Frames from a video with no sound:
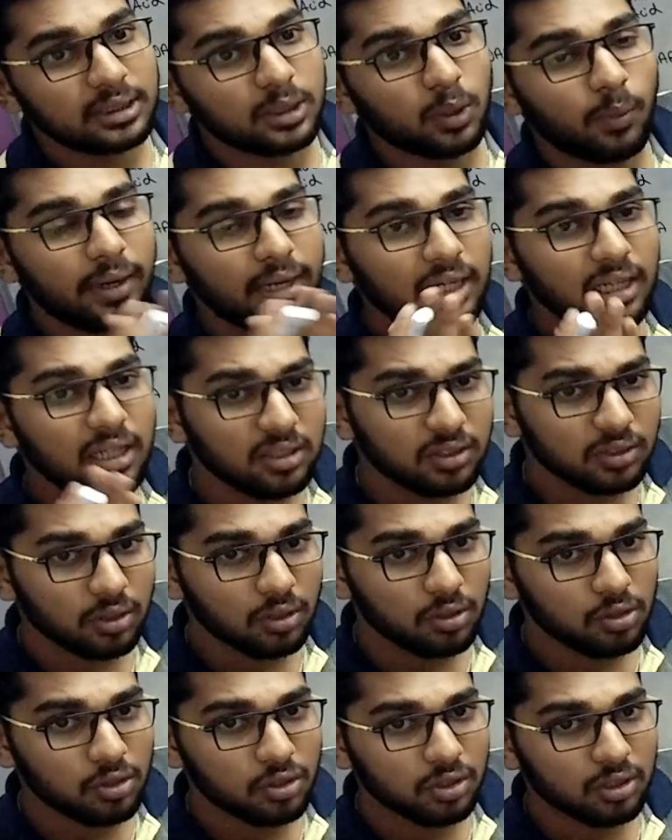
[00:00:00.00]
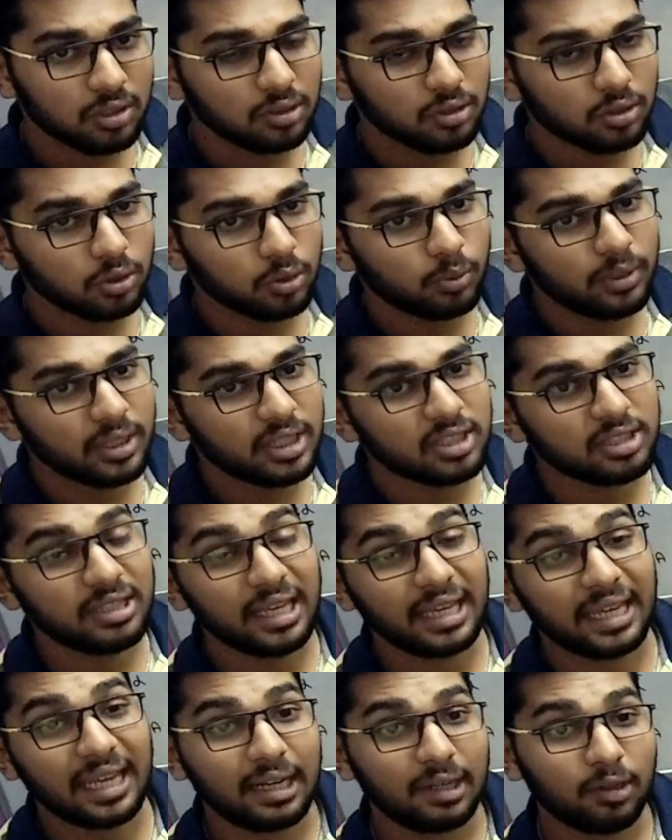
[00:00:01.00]
is the only solution through which
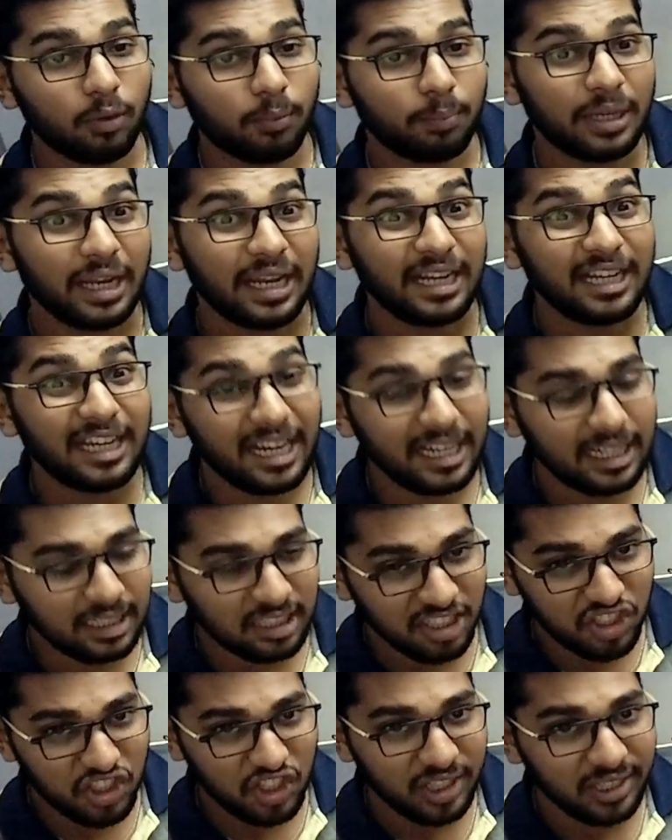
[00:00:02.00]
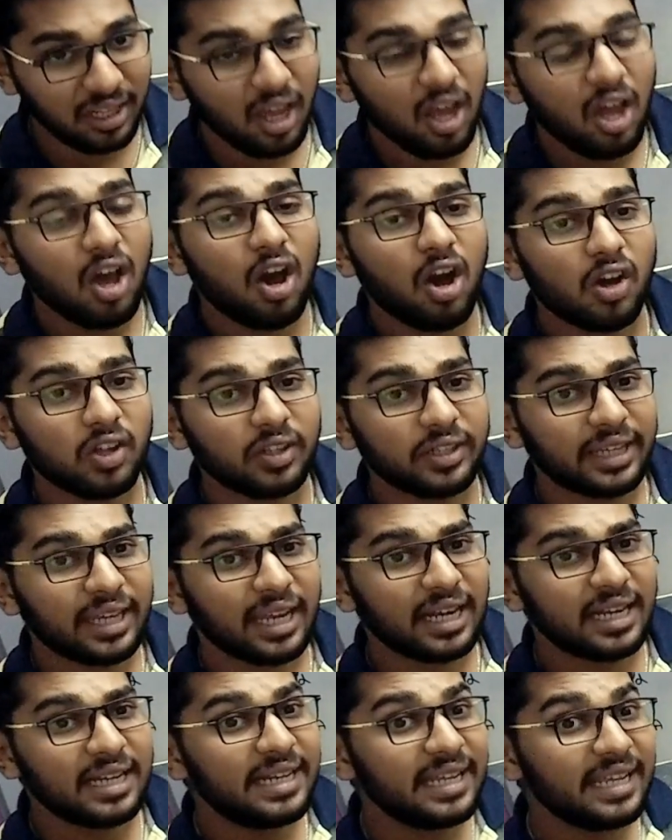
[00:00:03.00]
they can obtain energy or they
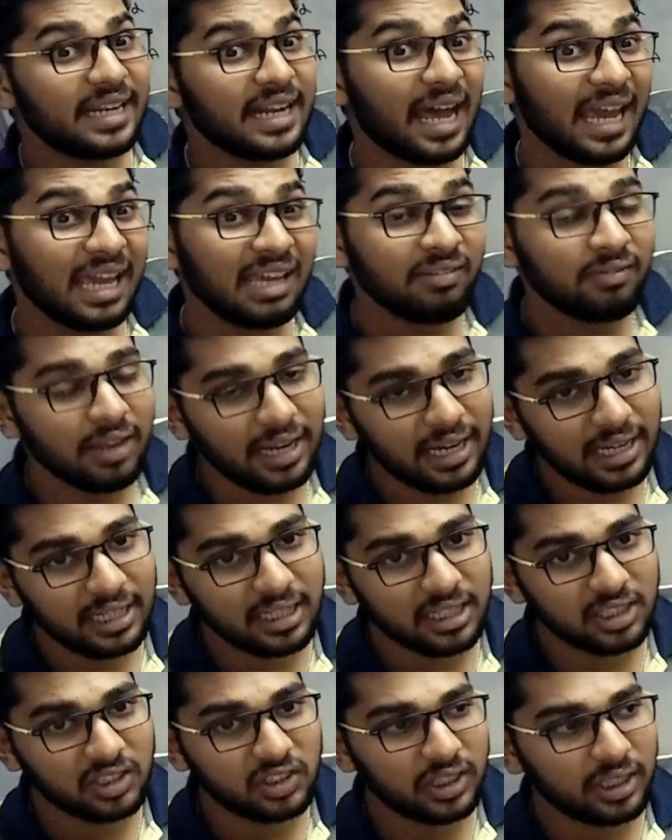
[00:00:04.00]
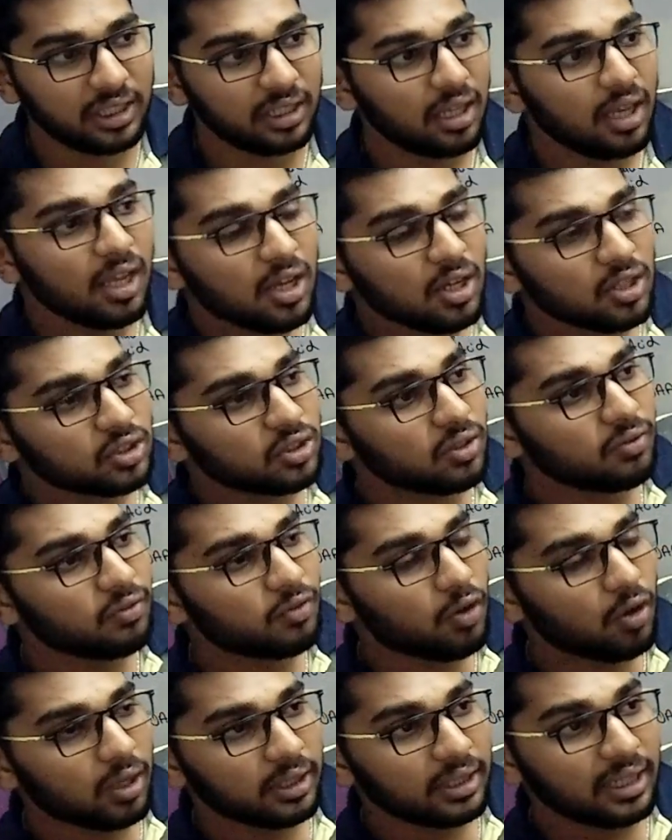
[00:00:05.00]
can derive energy. So
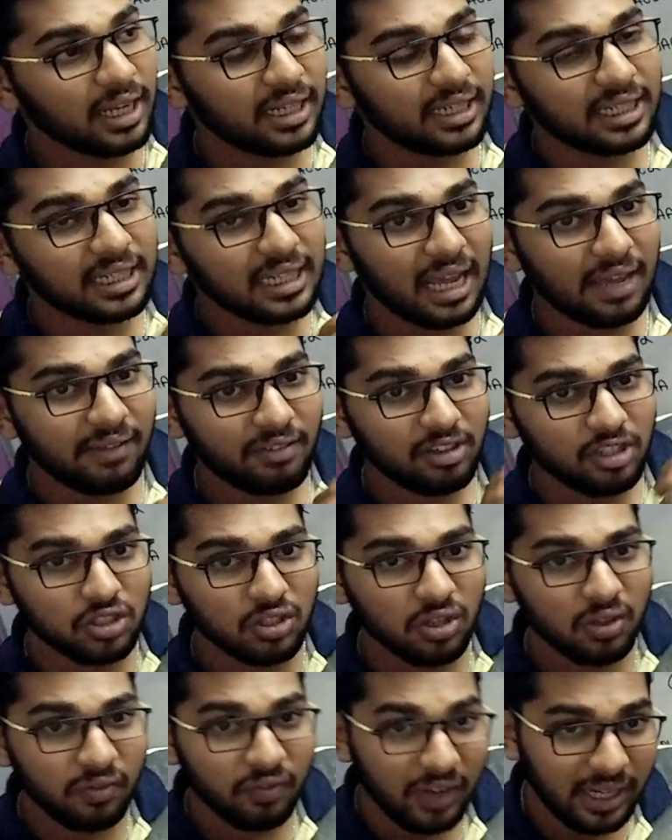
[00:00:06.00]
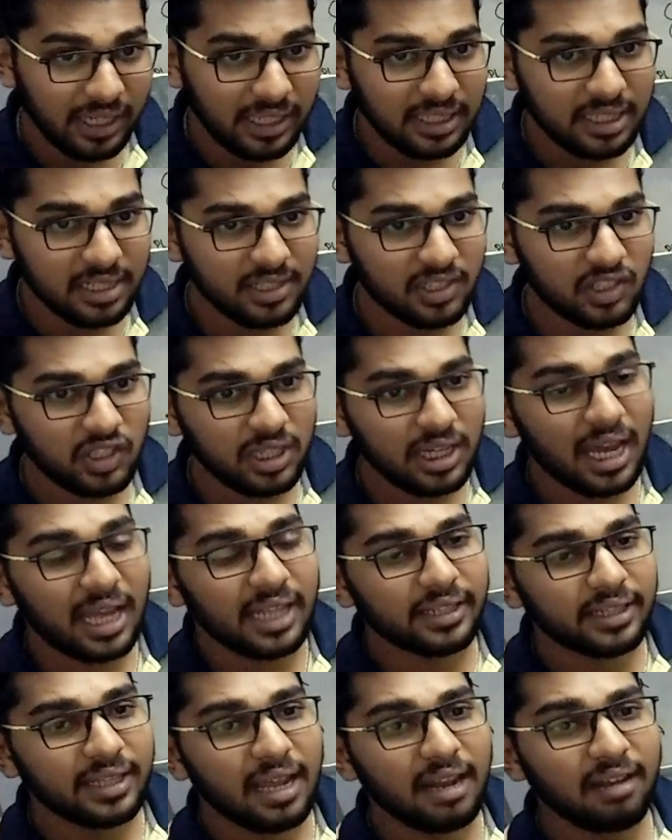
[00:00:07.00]
for their derivation of energy
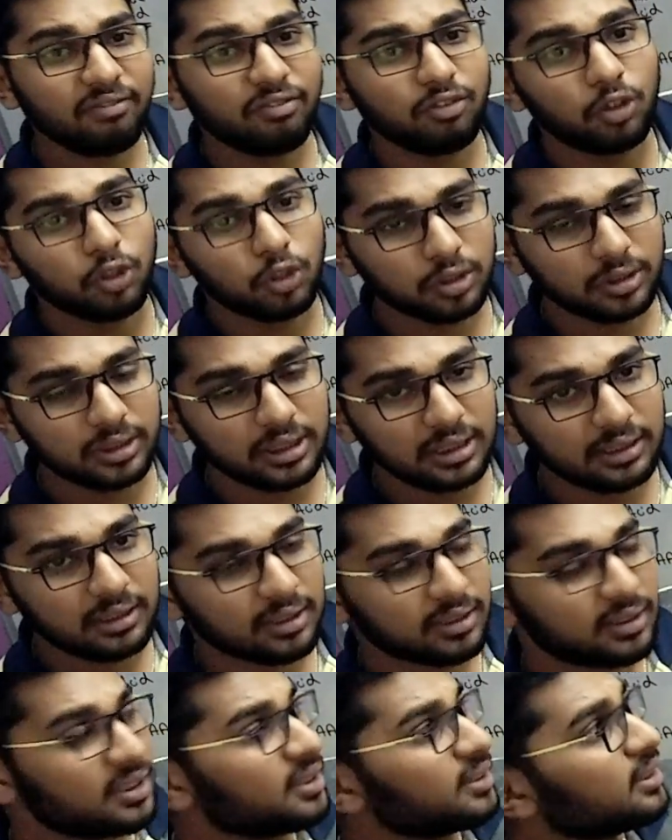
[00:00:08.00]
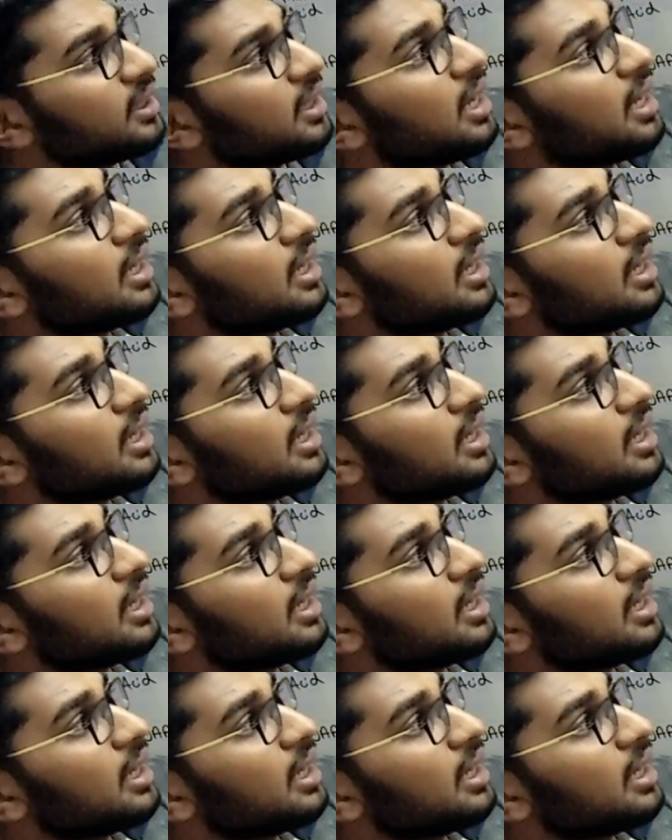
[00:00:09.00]
other than photosynthesis,